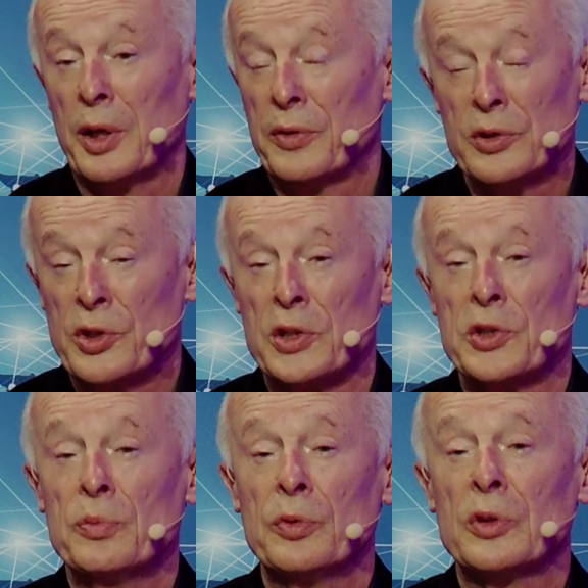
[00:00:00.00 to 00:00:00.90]

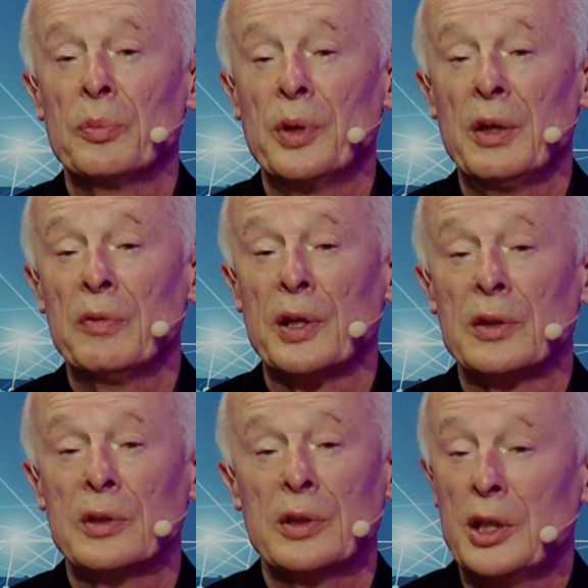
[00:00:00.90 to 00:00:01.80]
suggestion would be
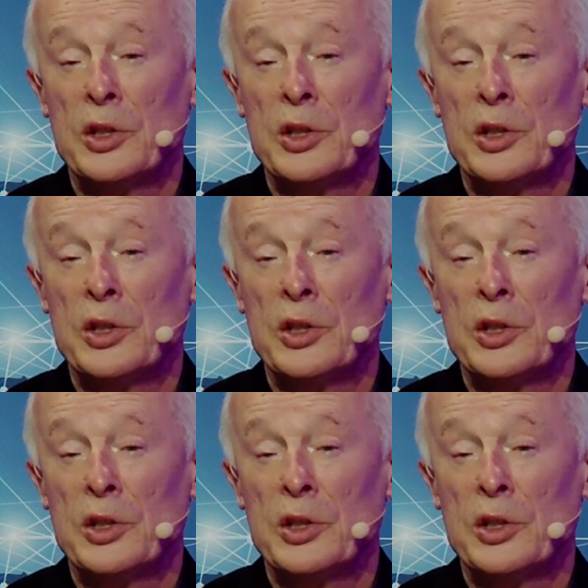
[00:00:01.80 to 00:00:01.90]
that